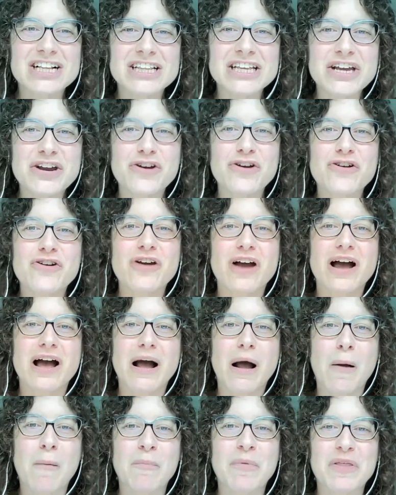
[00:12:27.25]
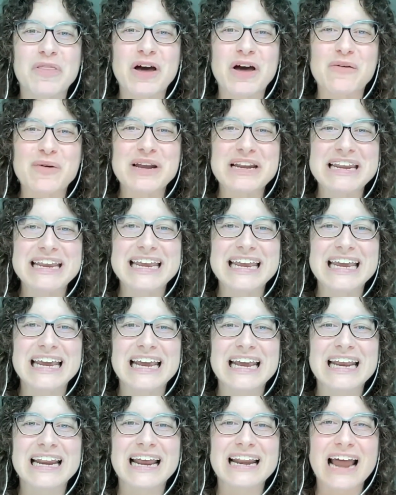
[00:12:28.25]
clear that we
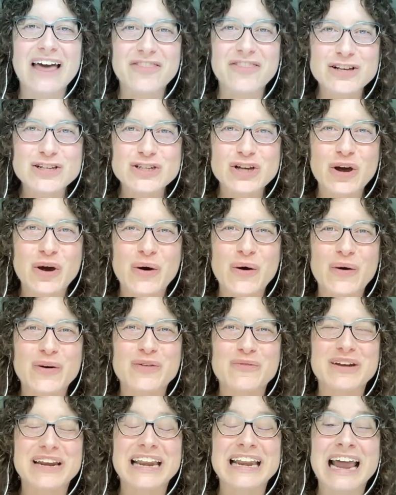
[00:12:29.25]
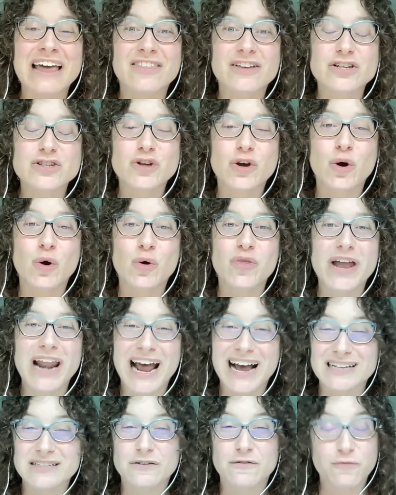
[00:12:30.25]
need an ethics code, that we need an ethics code that
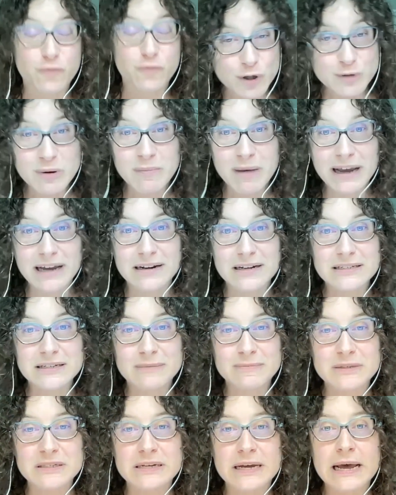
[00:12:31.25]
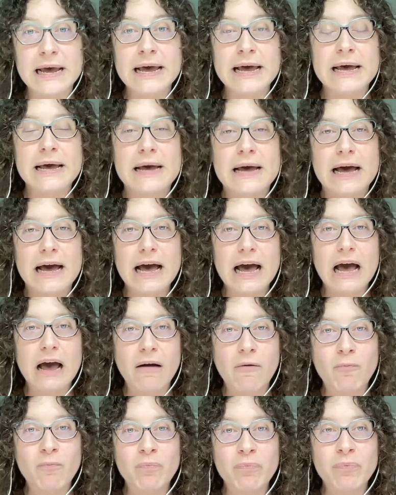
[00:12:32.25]
has enforcement mechanisms,
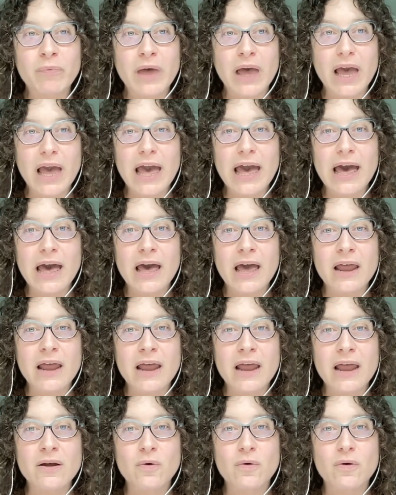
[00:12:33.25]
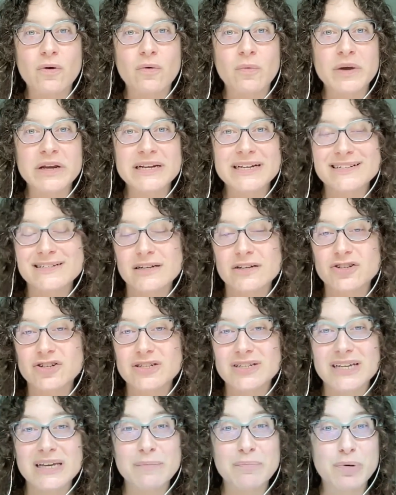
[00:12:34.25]
and we need
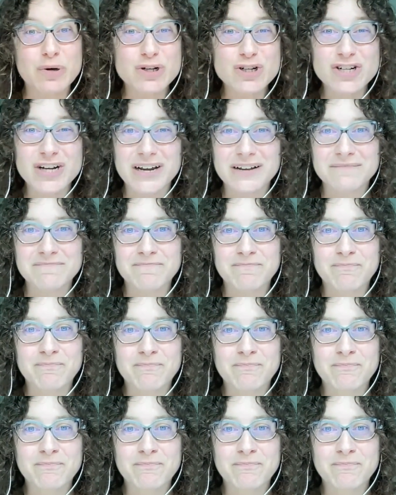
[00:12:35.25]
to just keep pushing.